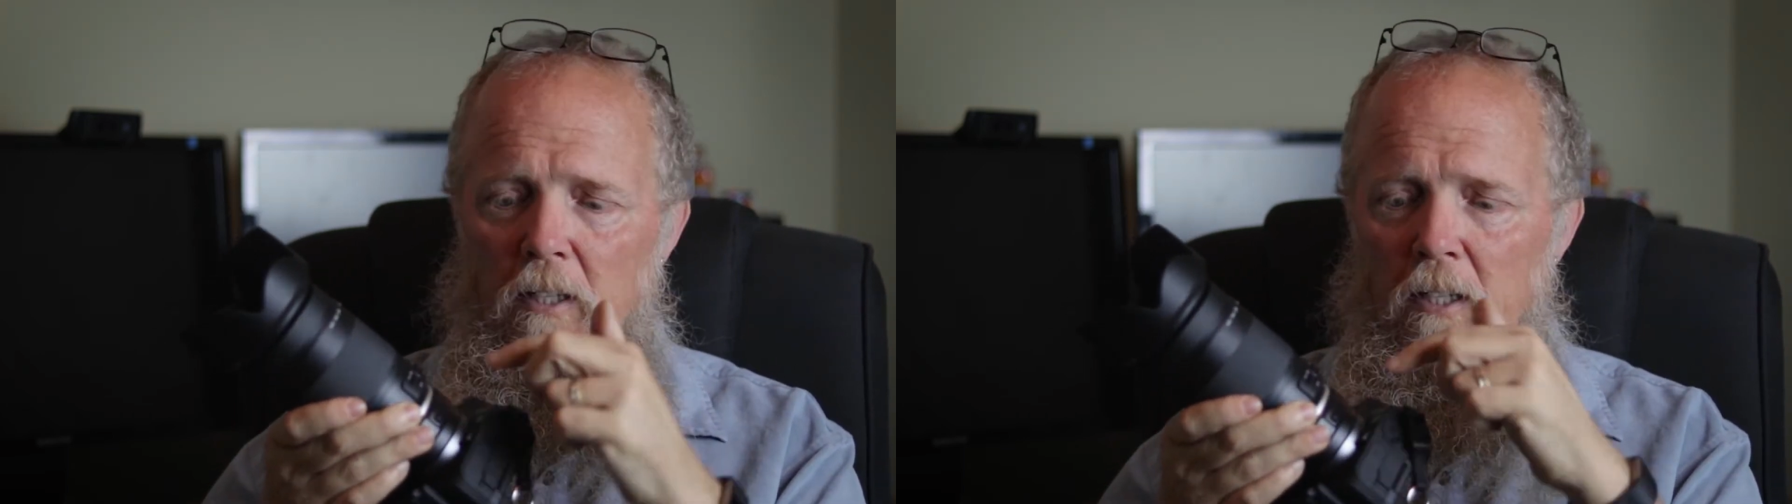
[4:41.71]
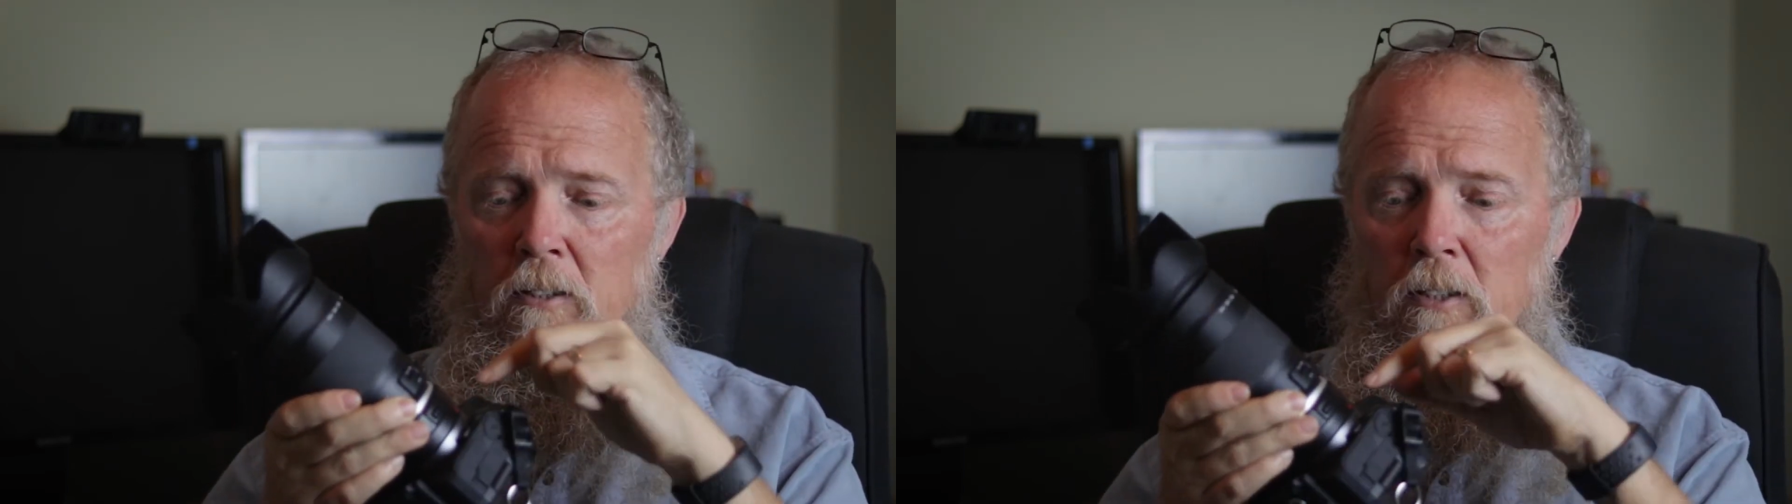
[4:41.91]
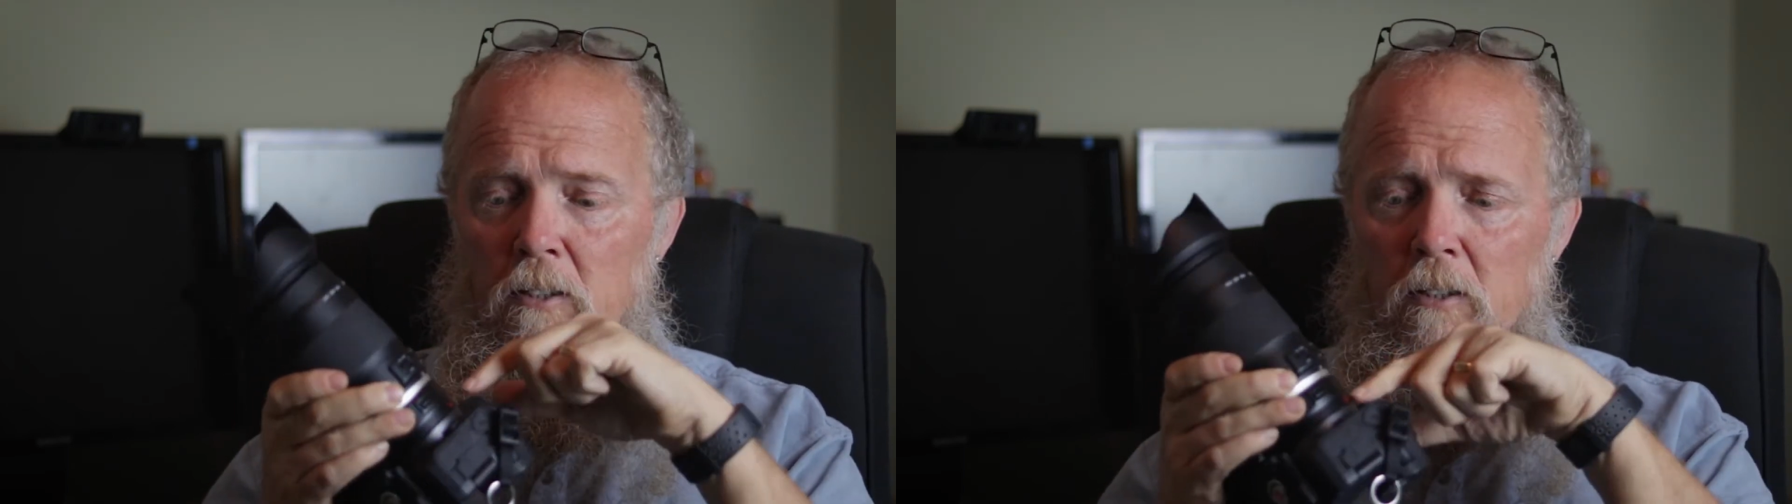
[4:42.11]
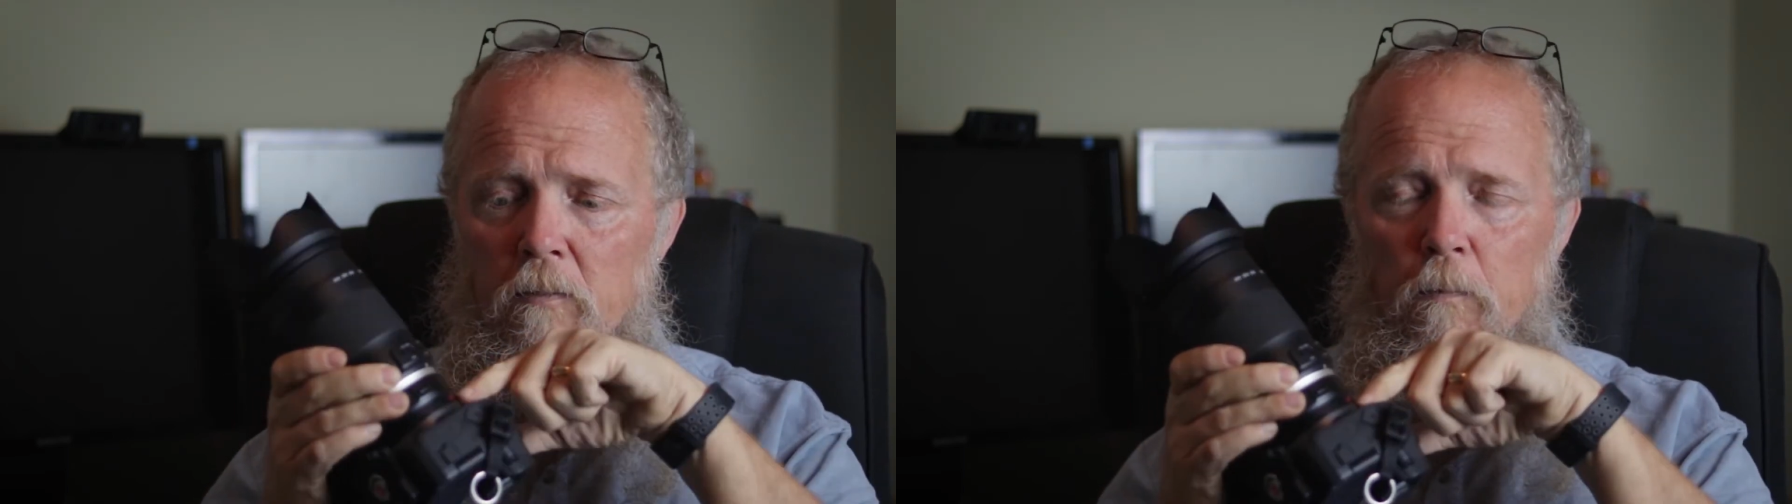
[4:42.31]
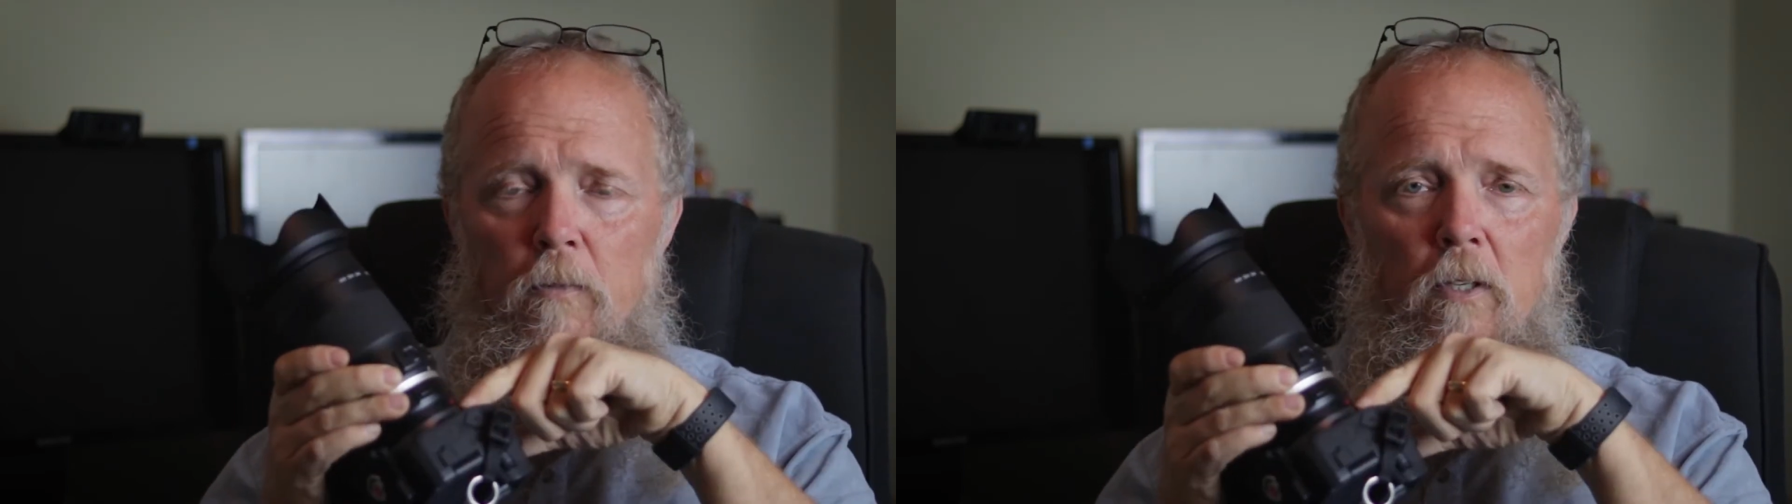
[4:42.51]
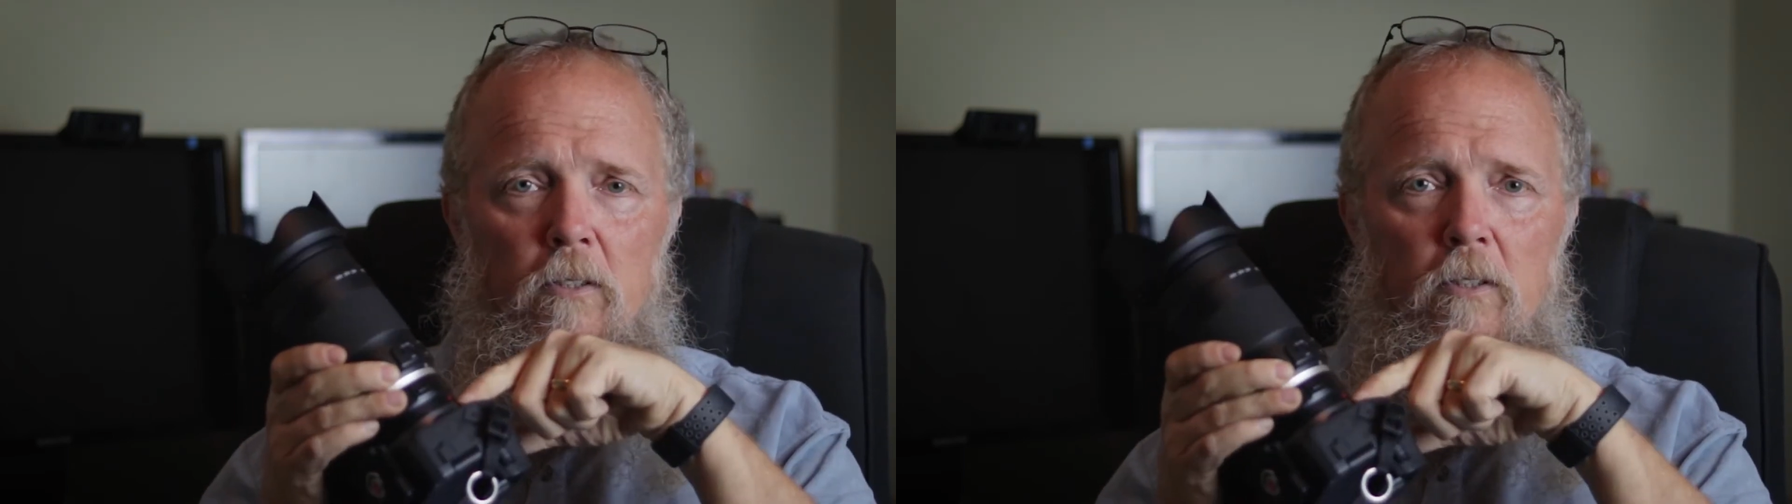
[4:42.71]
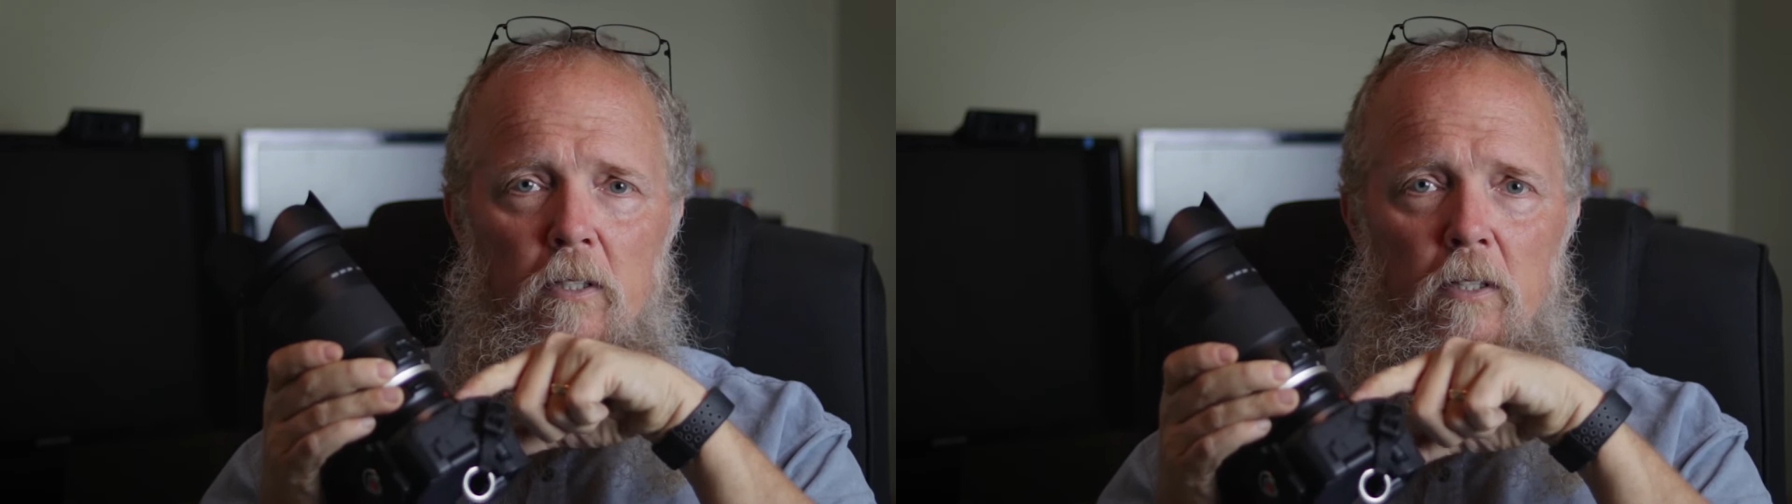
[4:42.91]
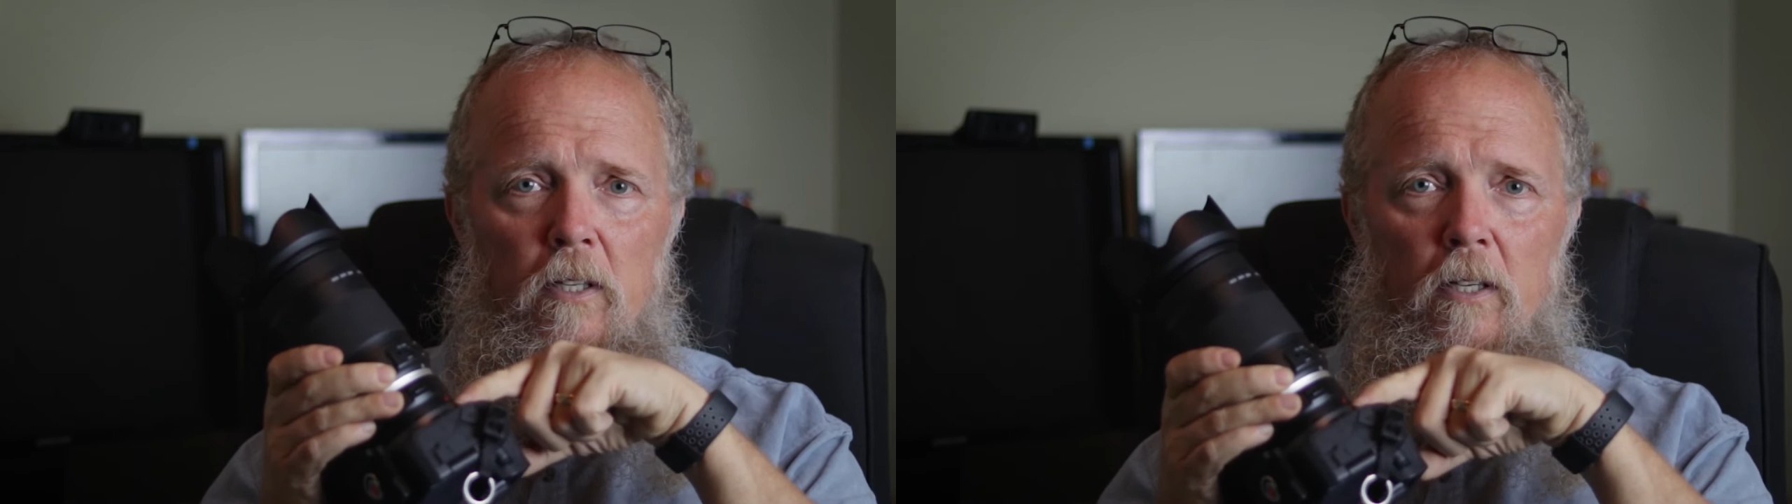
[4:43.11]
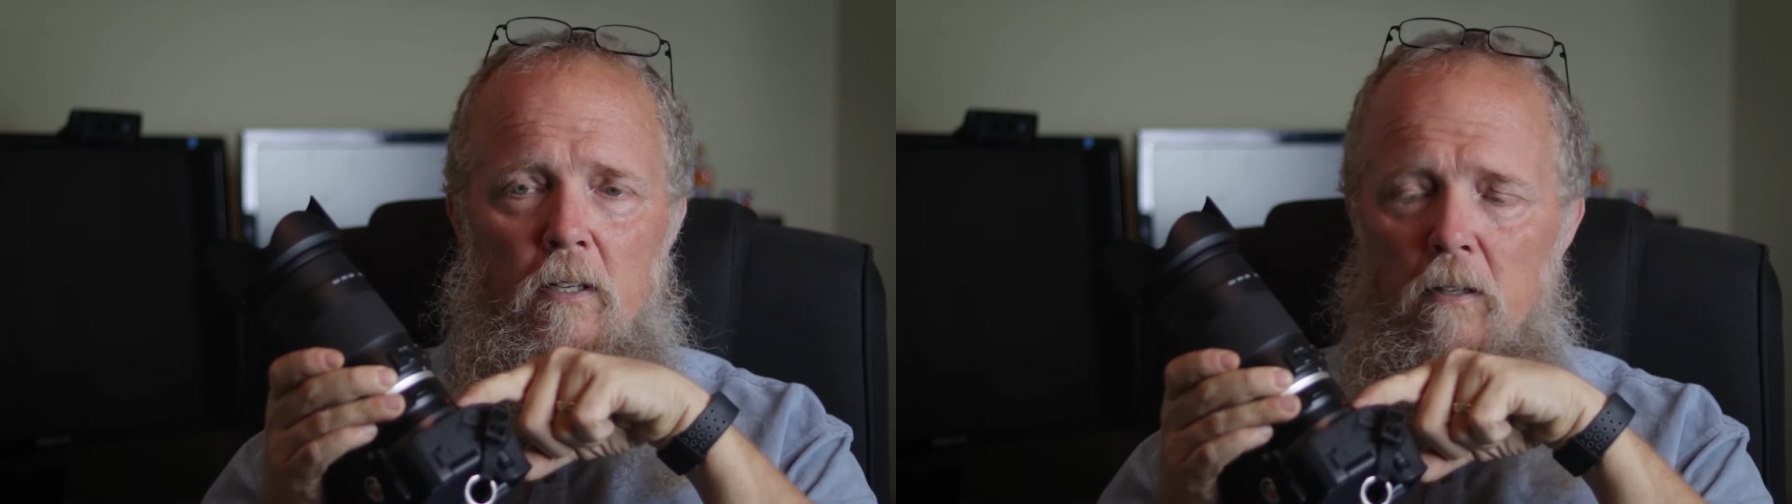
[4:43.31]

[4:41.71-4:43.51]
lenses to the